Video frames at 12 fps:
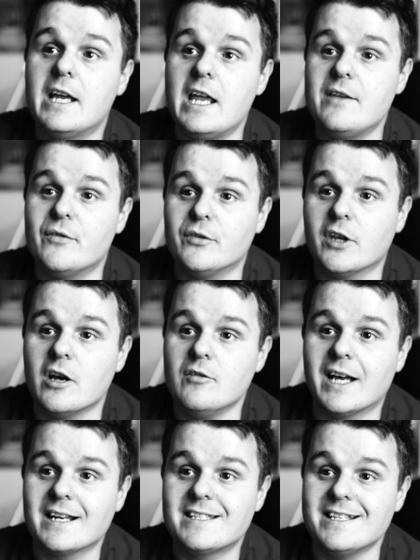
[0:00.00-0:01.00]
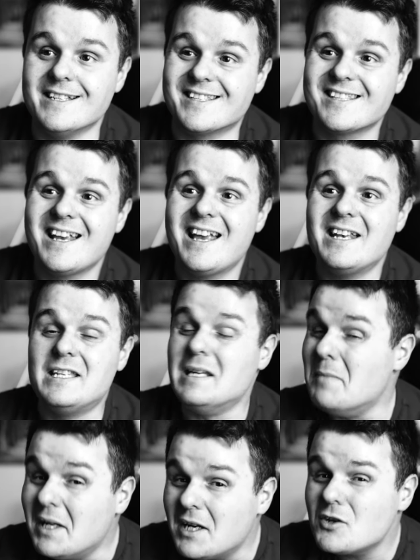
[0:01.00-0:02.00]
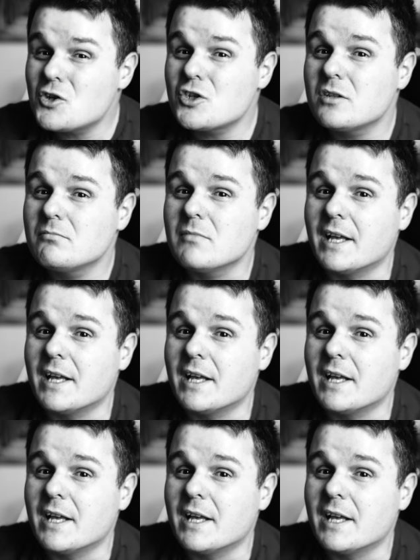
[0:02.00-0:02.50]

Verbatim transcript: even though that is diminished,